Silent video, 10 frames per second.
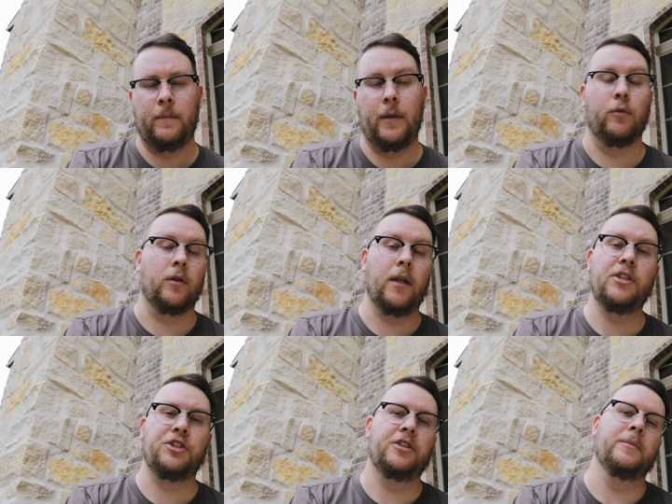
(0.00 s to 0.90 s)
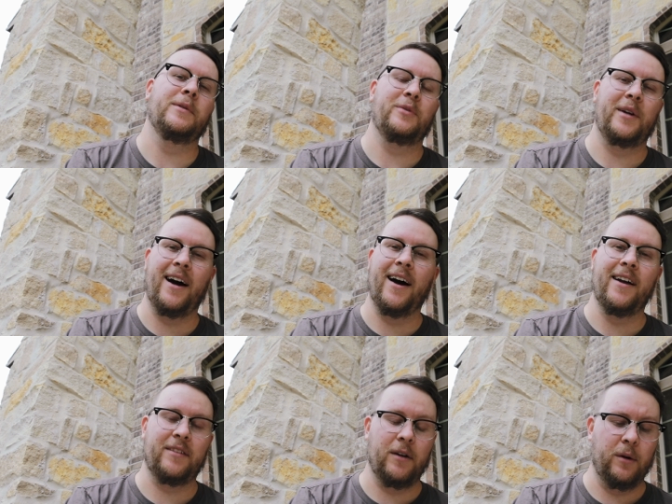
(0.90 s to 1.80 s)
the relationship between
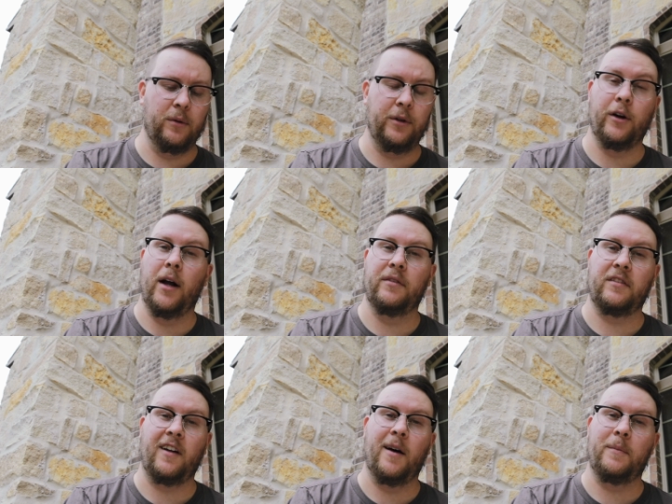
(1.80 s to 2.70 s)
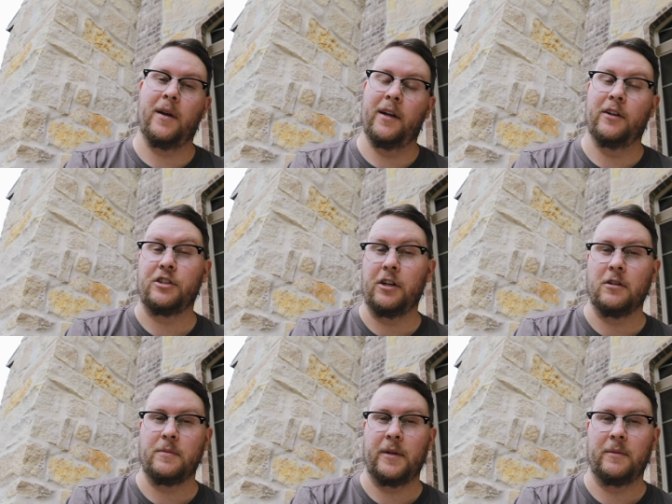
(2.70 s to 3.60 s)
ISO, your f-stop, and your shutter
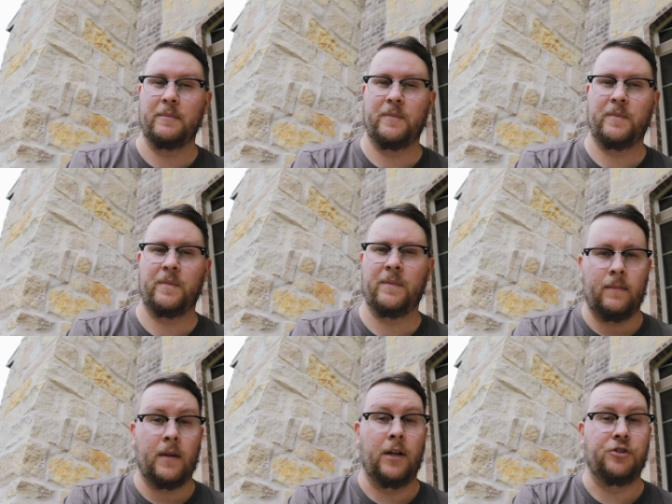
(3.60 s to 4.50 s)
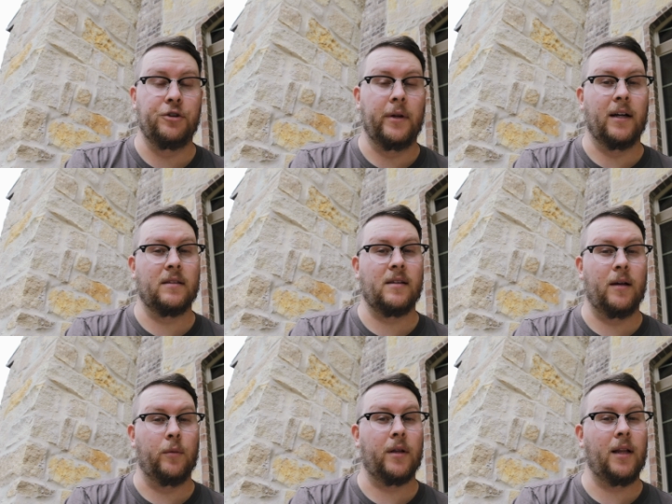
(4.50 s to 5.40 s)
speed. And shooting
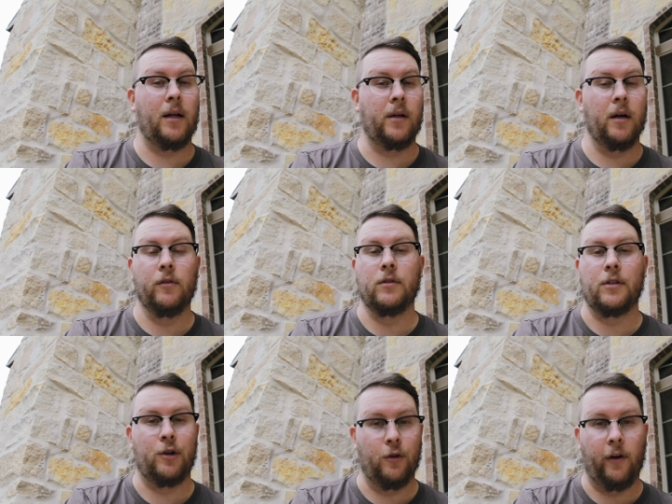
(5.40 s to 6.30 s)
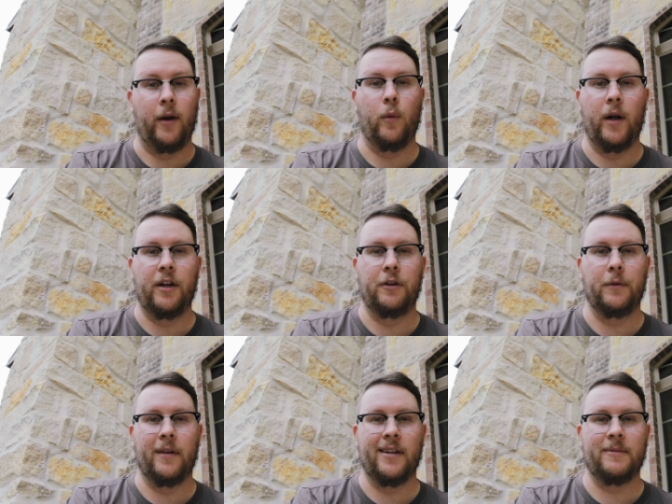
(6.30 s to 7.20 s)
outside with cloud cover is a great way to
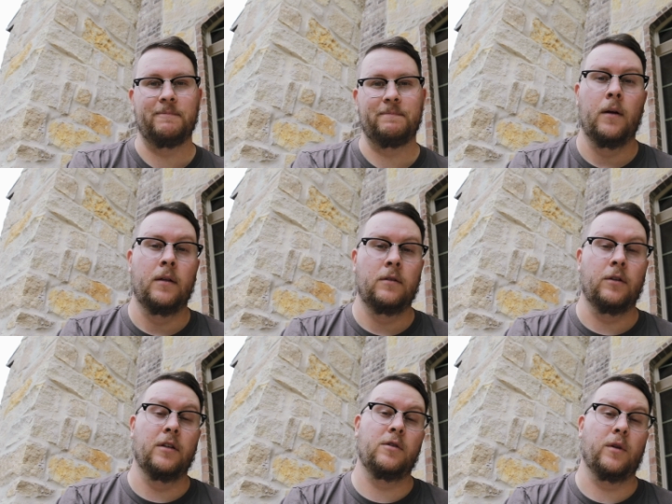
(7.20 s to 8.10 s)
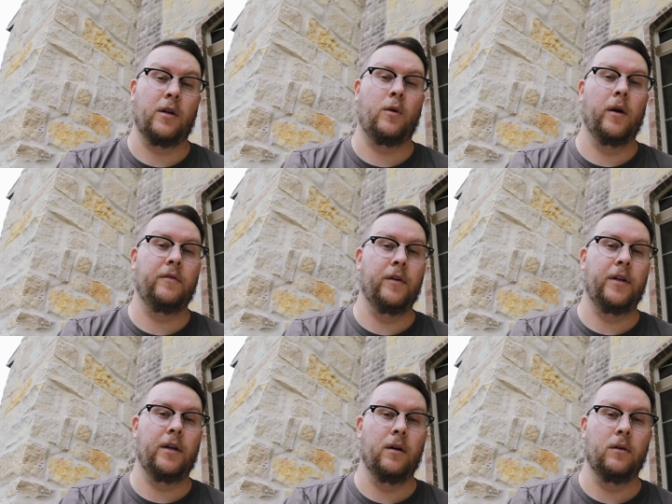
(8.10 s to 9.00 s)
do that. So this was a quick
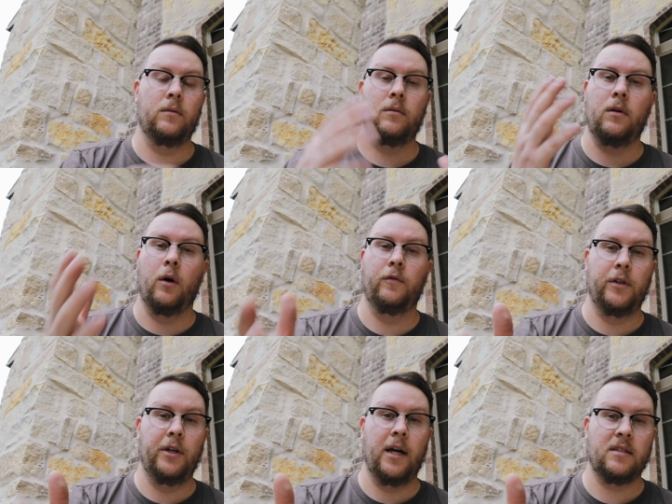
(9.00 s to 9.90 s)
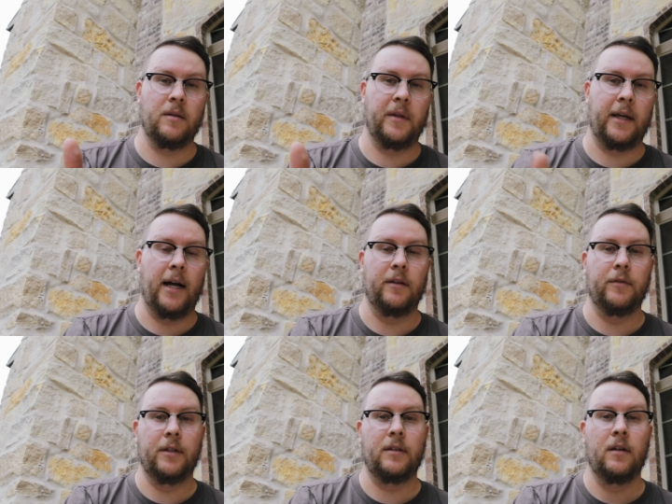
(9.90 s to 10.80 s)
video. Hopefully you got something out of
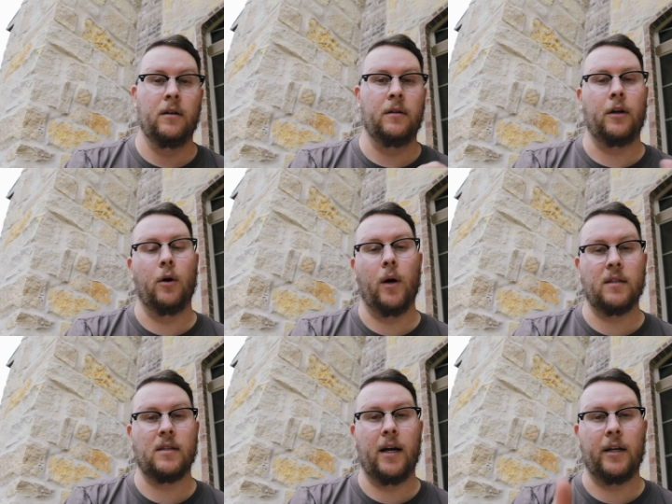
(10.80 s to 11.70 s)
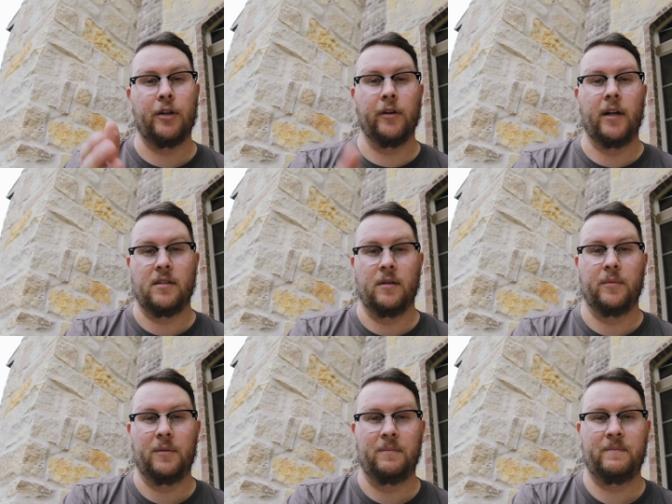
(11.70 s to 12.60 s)
it. Go outside and create
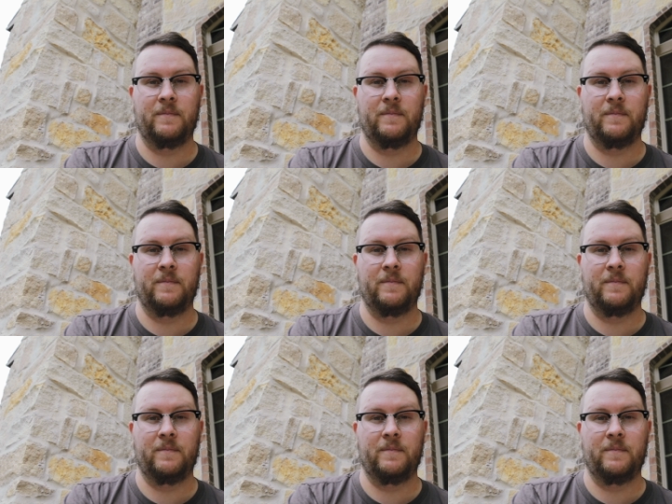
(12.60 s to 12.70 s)
something.